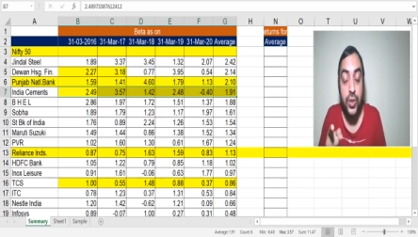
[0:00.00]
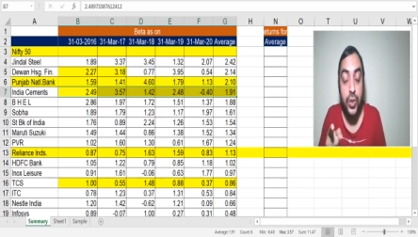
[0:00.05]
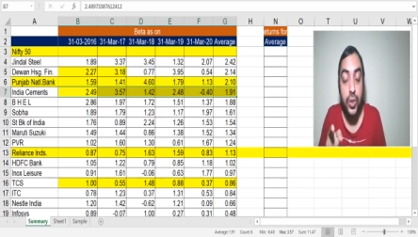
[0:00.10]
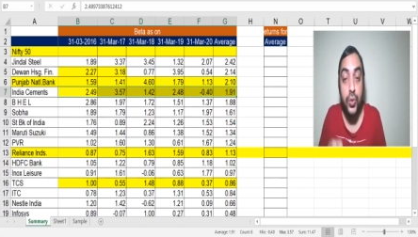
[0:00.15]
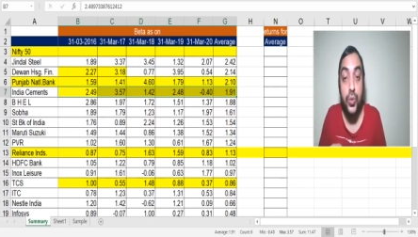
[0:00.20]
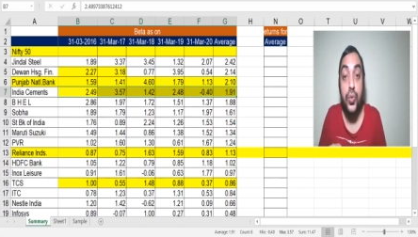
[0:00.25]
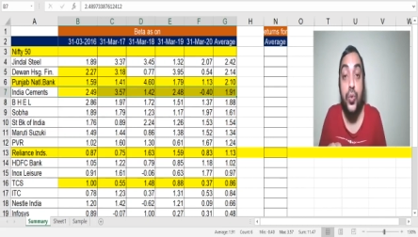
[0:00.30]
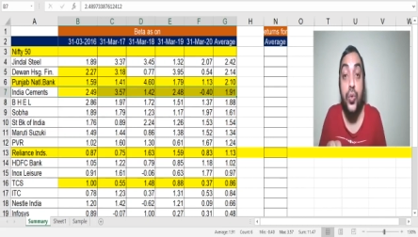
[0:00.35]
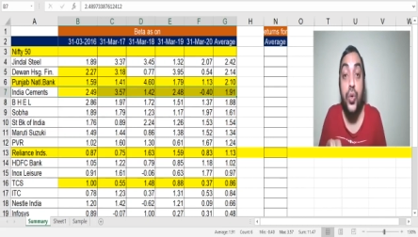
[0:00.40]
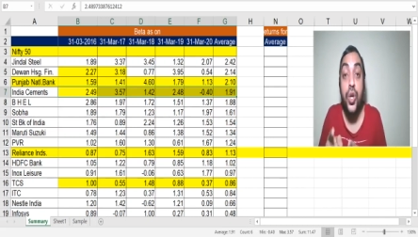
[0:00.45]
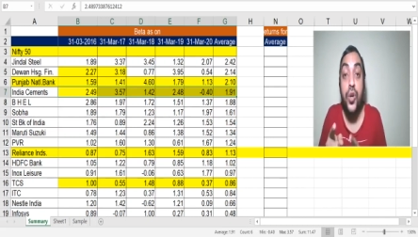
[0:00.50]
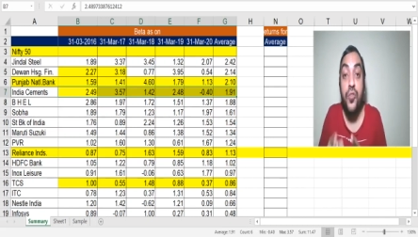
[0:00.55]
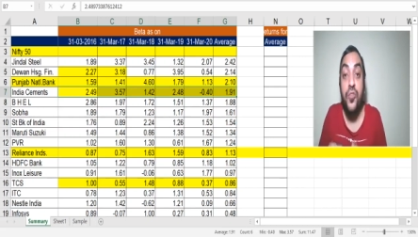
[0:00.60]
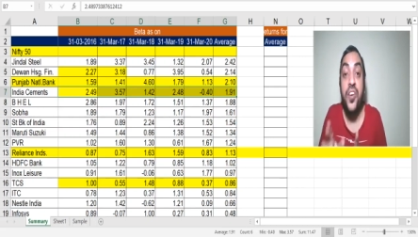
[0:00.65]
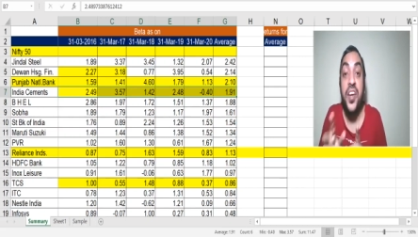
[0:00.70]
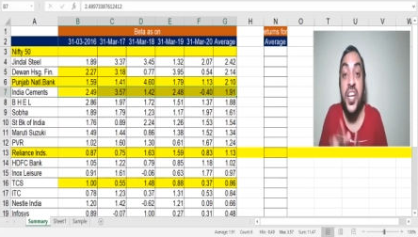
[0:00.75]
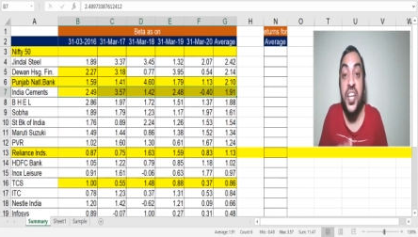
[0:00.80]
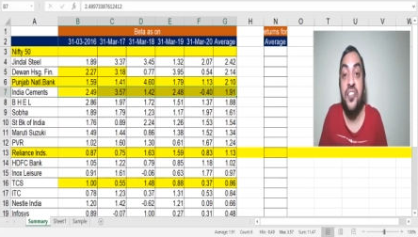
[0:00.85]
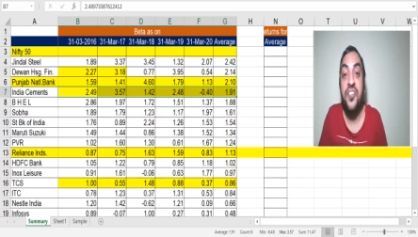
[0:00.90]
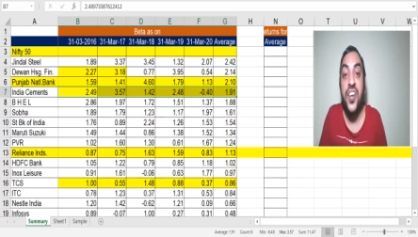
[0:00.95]
to
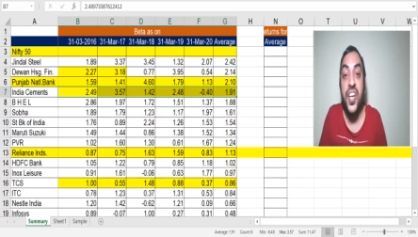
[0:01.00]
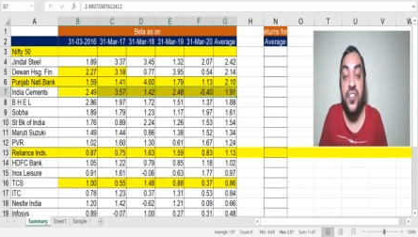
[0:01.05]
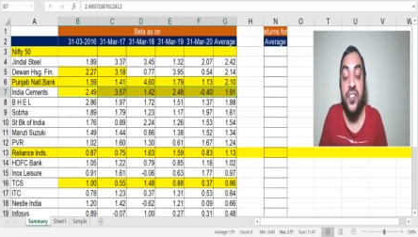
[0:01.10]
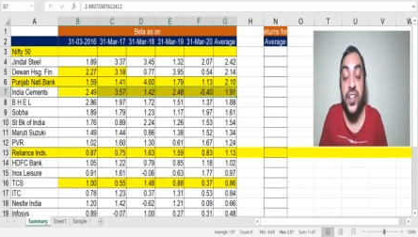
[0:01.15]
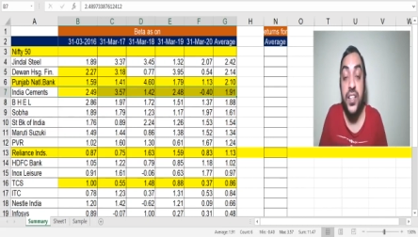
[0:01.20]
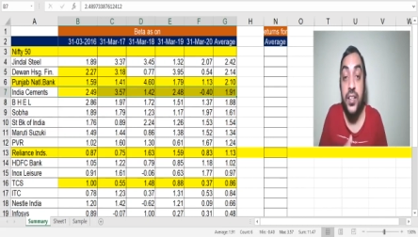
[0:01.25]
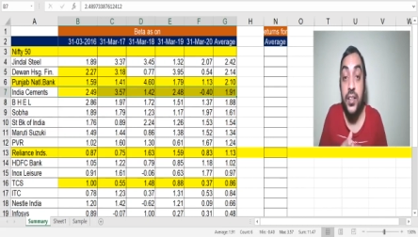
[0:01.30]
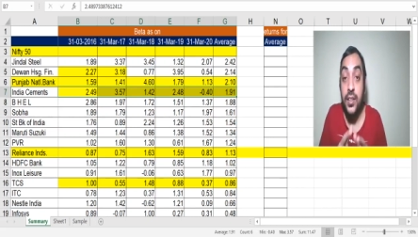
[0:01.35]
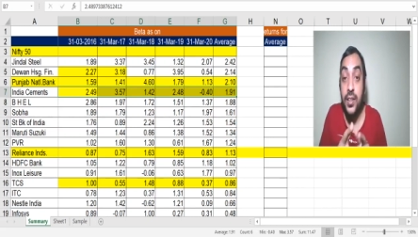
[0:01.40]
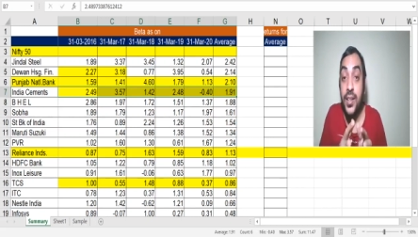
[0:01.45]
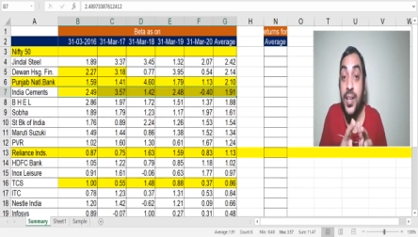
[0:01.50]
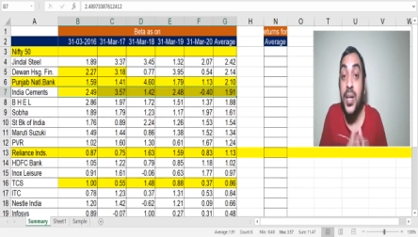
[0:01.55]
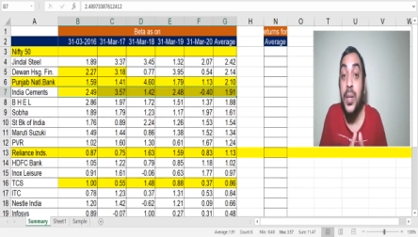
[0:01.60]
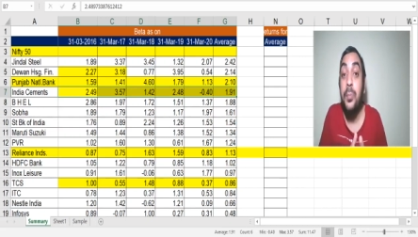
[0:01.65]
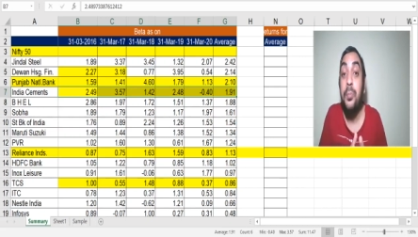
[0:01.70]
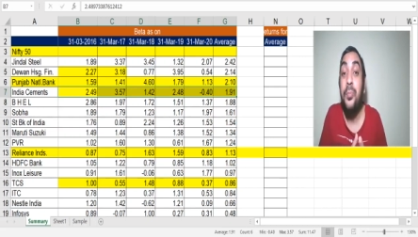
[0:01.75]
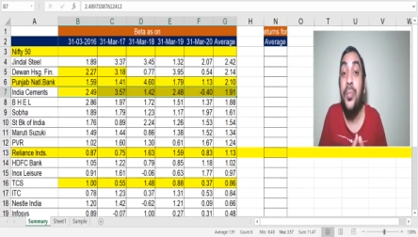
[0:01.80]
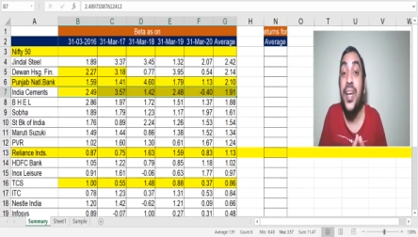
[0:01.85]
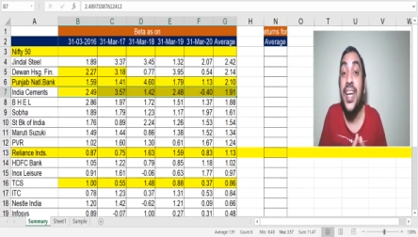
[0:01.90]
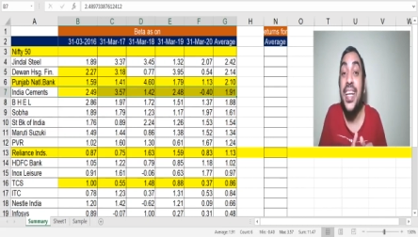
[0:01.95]
verify whether
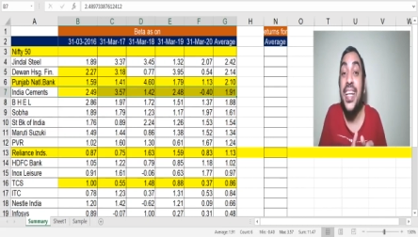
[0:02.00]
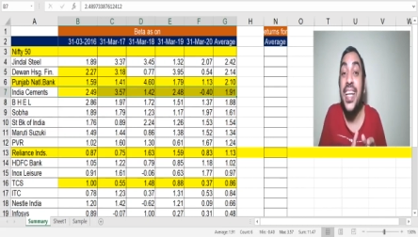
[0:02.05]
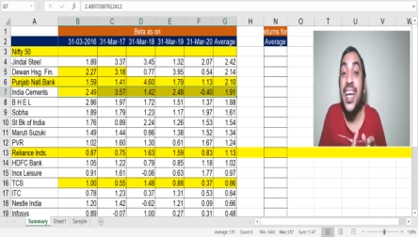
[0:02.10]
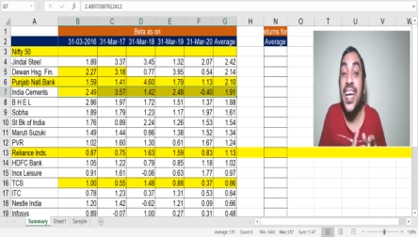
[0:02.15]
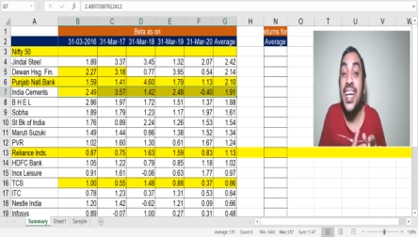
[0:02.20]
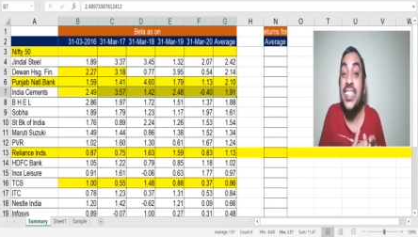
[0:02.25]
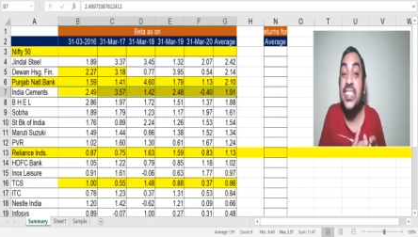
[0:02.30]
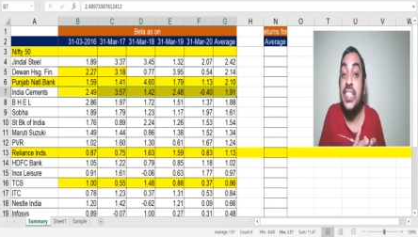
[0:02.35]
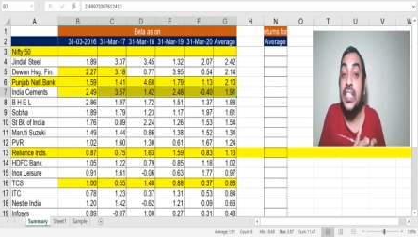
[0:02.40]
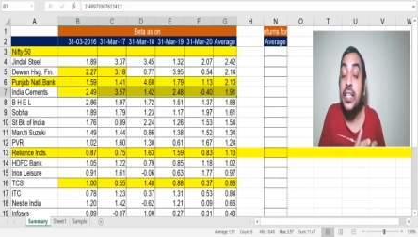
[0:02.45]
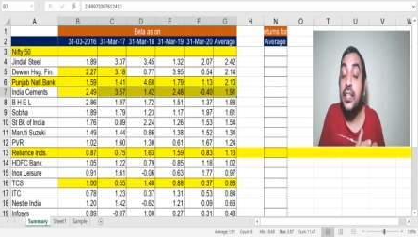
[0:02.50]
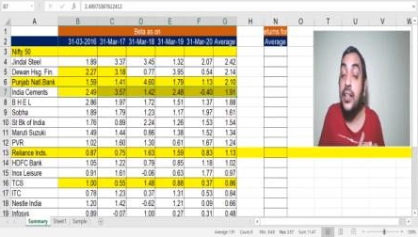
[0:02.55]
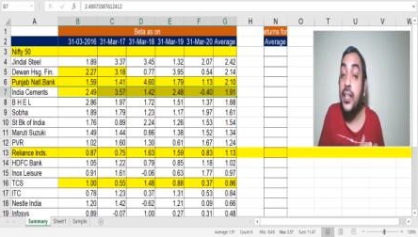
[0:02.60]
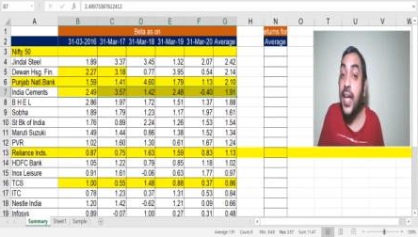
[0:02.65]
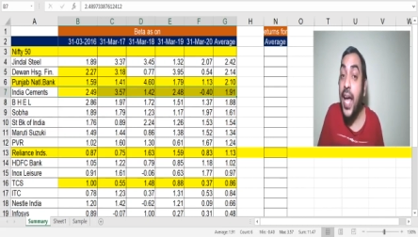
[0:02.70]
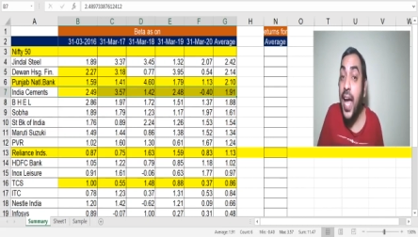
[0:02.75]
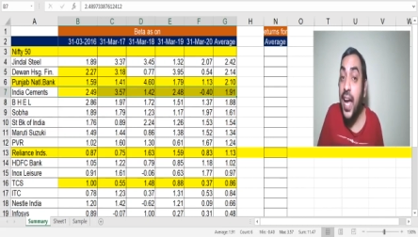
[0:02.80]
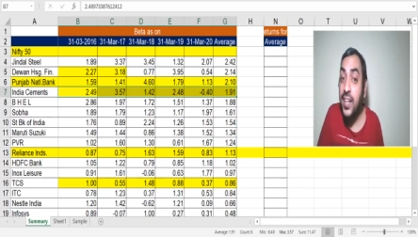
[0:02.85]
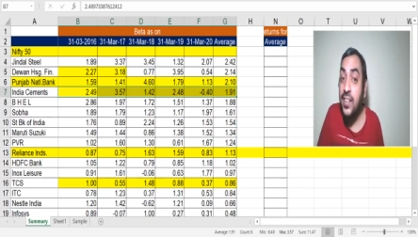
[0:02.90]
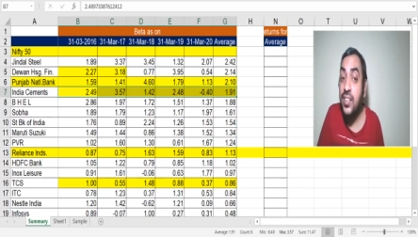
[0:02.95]
beta is
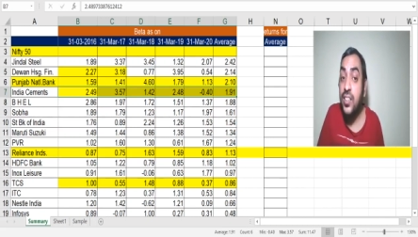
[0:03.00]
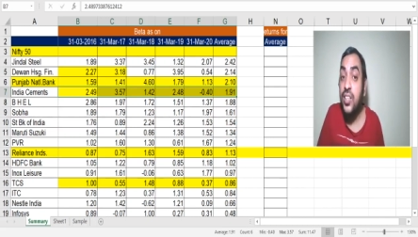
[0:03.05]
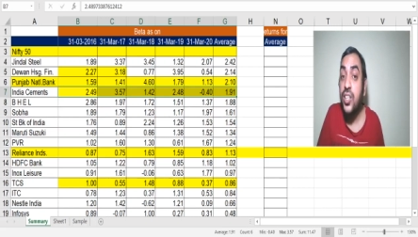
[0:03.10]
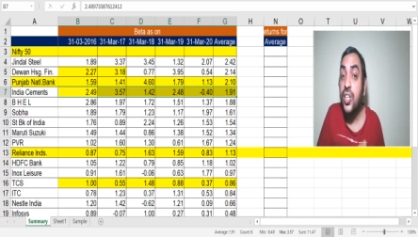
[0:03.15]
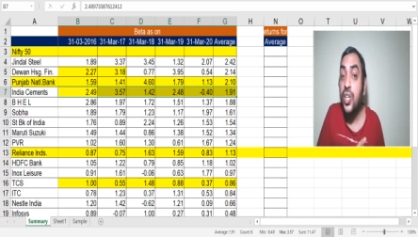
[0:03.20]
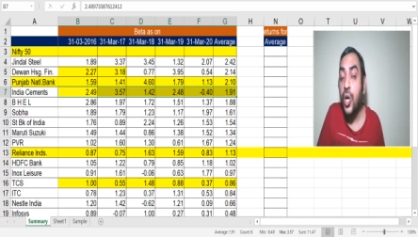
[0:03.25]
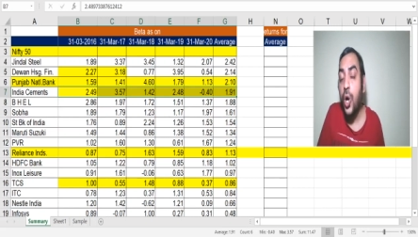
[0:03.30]
intact